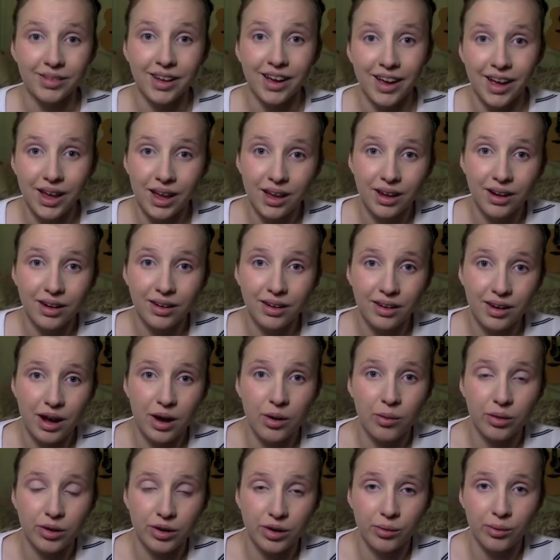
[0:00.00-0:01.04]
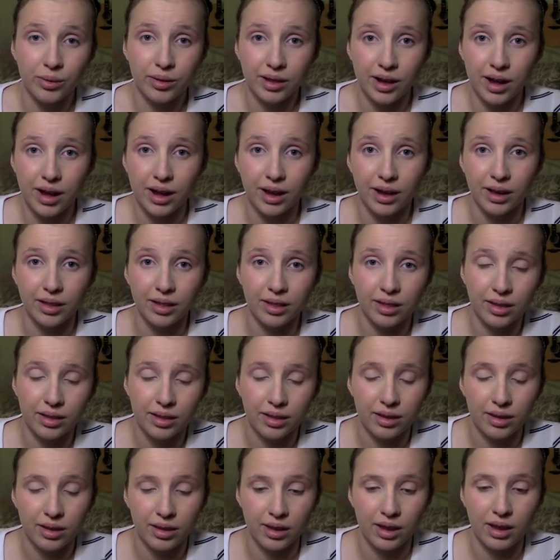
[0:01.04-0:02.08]
And now we're done with eyes.
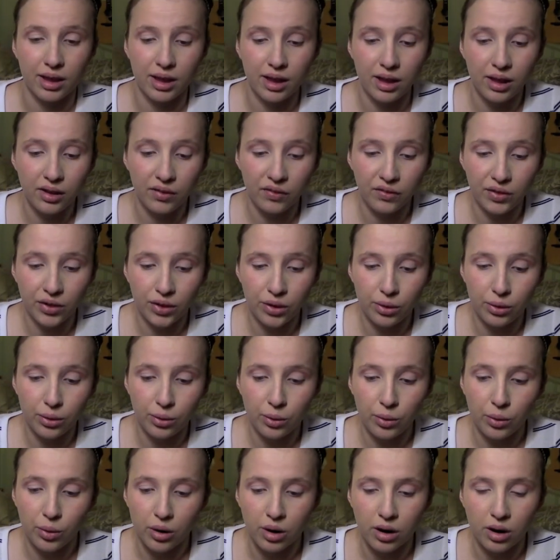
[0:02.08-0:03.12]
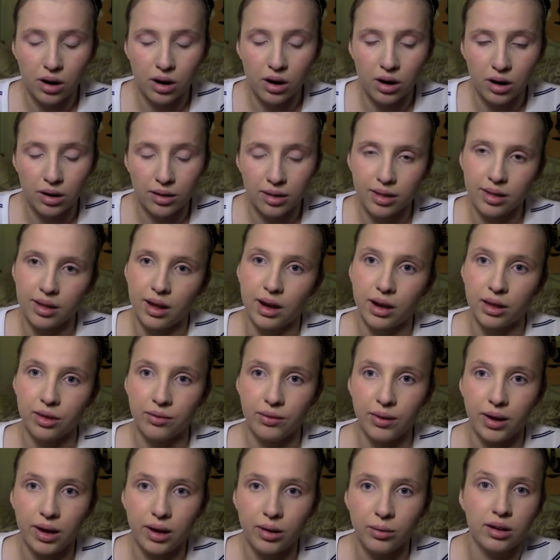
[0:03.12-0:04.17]
If you are
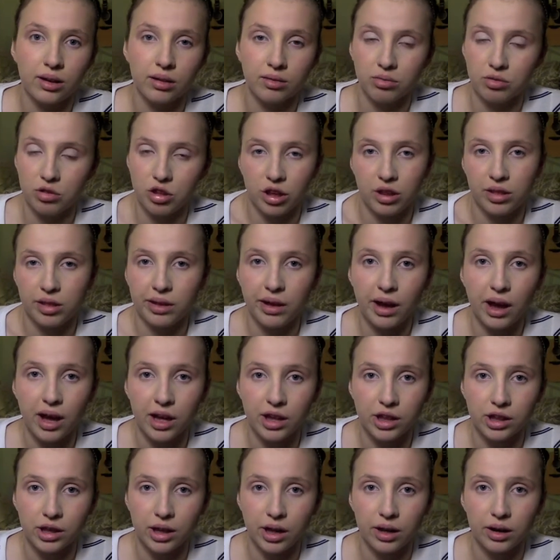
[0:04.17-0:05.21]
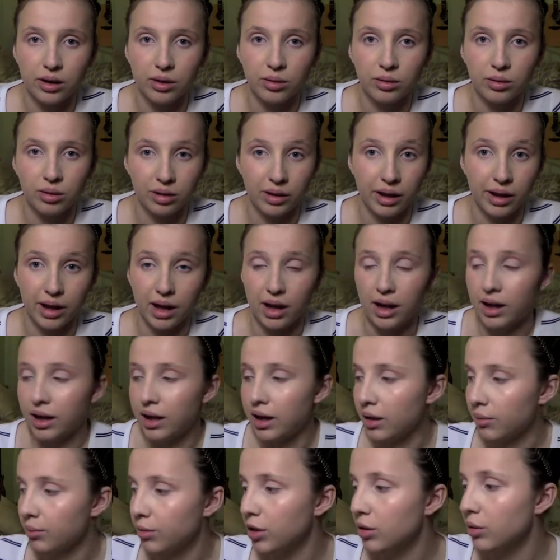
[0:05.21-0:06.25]
unsatisfied with just the eyeshadow like I
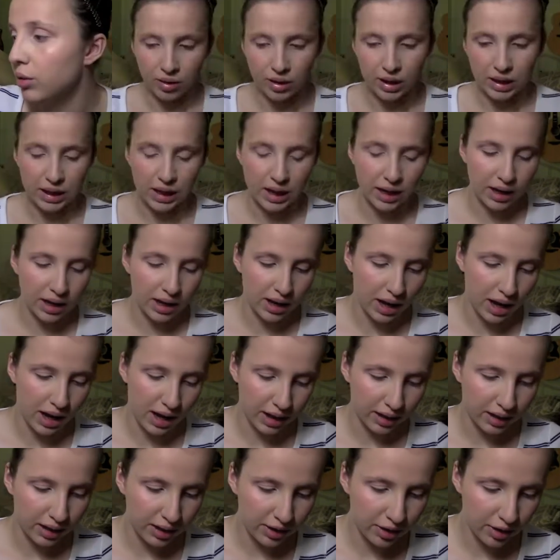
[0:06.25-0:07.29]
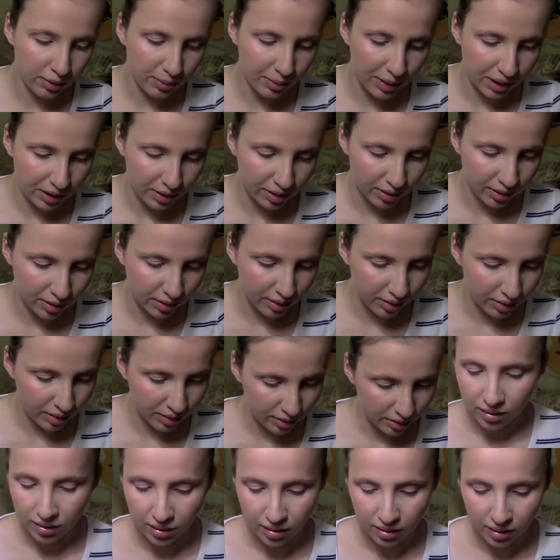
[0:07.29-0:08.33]
am, you can take an eyeliner pencil
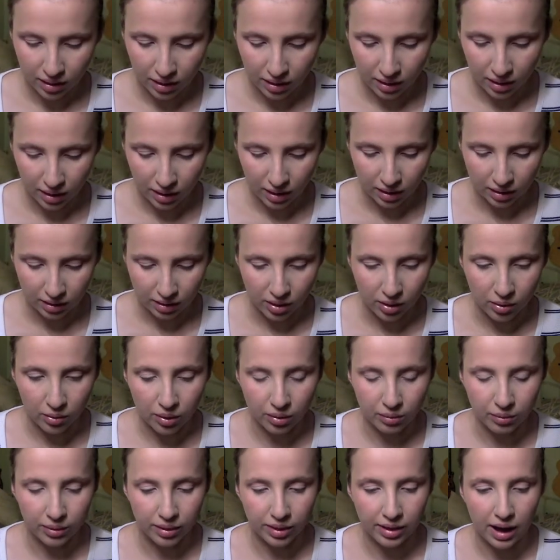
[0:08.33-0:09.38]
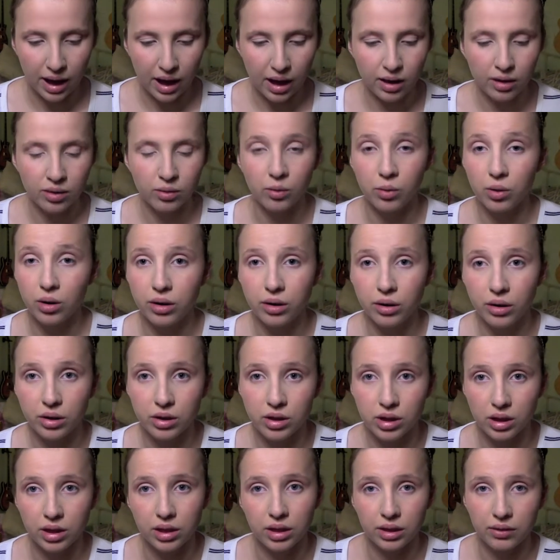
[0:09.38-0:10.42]
and go in with that, or you could
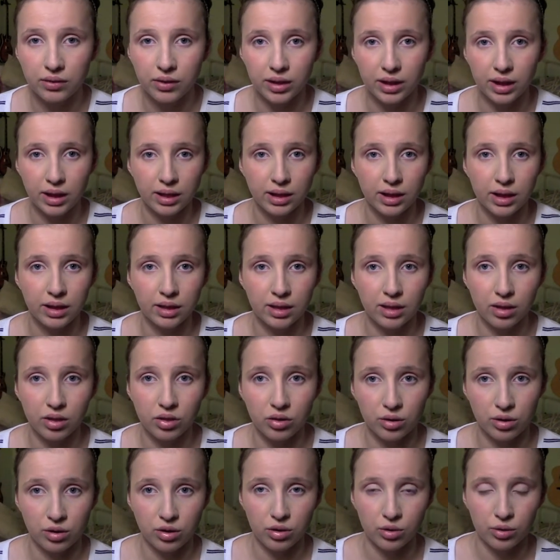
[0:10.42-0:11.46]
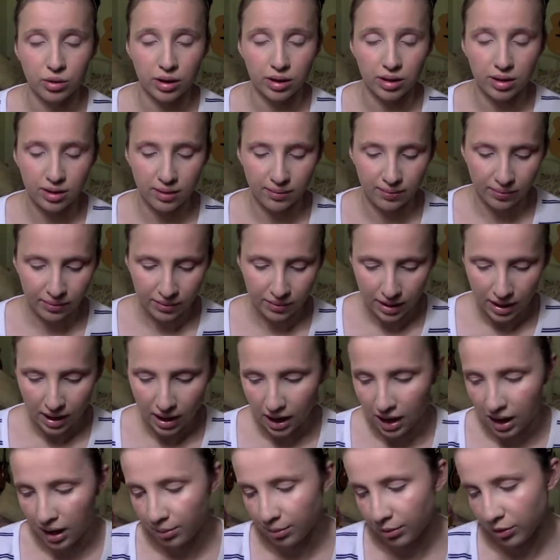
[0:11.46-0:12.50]
just leave it like this. It's your choice.
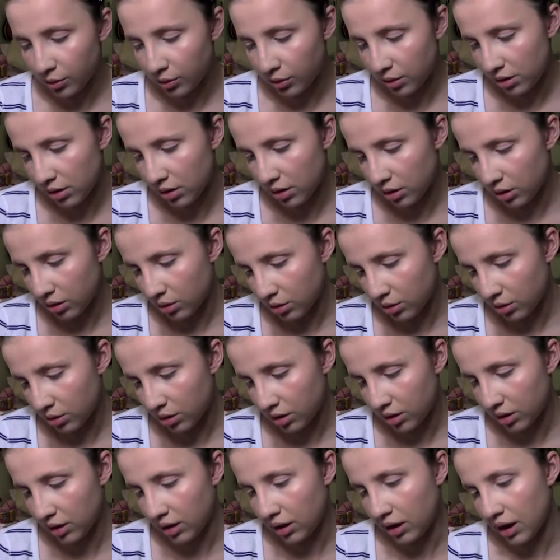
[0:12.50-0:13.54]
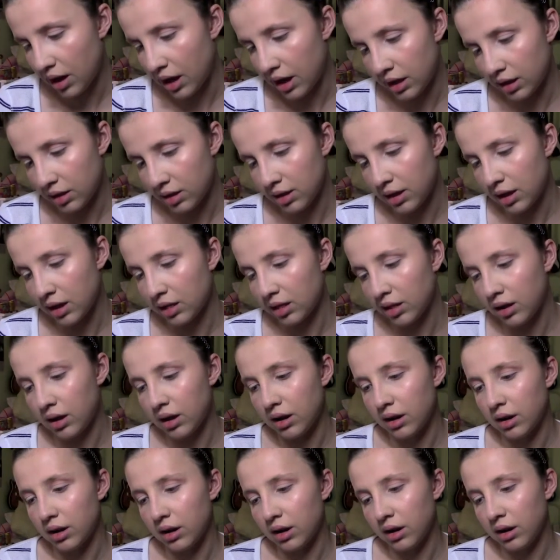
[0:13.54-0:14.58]
I'm going to use the Estee
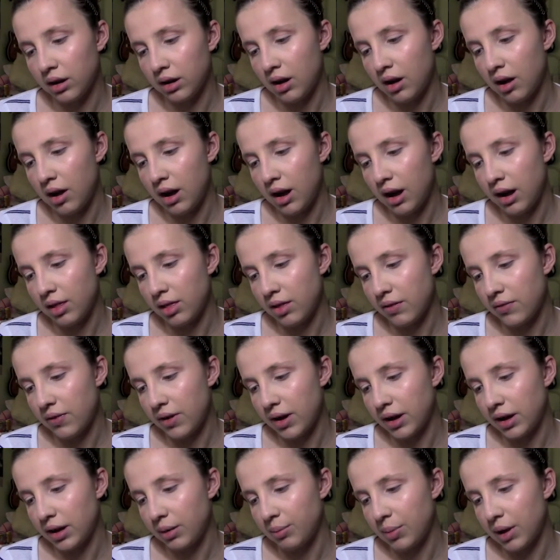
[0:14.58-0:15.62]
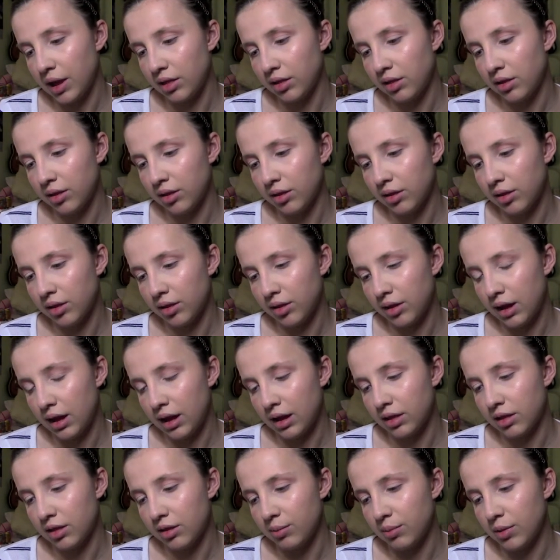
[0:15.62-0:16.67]
Lauder Eye Defining Pencils
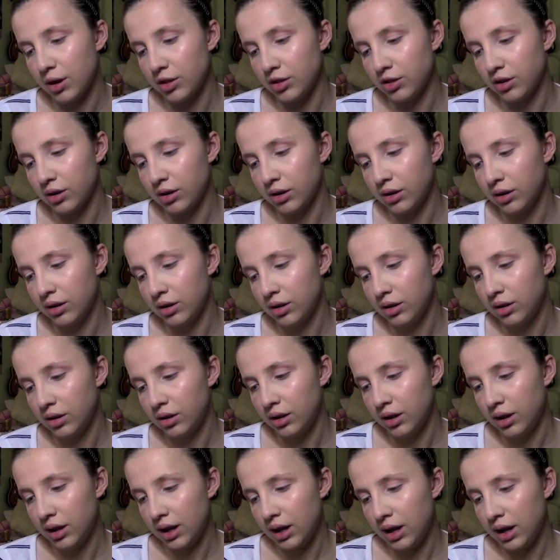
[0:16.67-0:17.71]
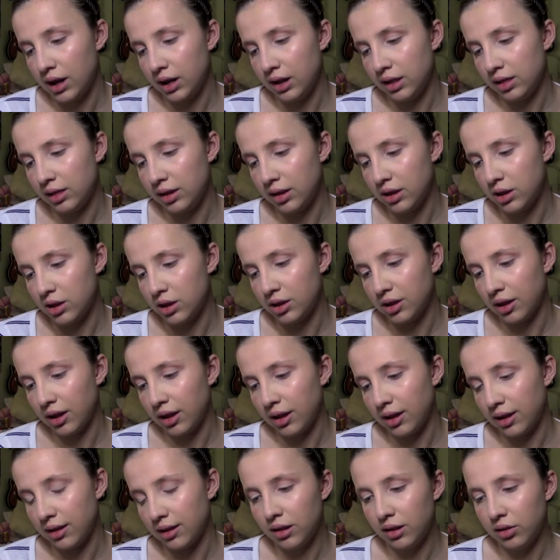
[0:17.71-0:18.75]
and Smudger in the
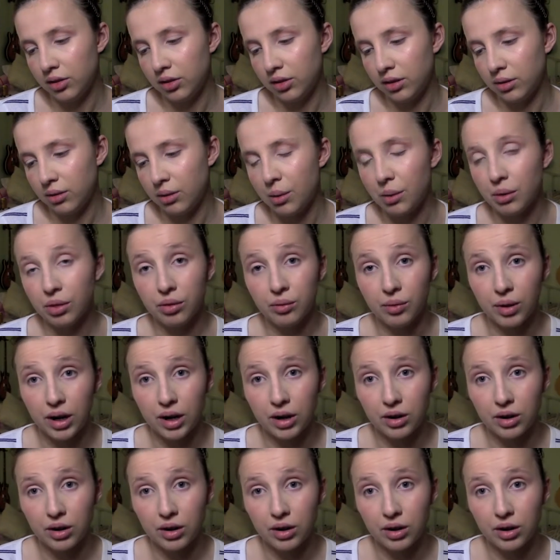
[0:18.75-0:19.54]
shade 03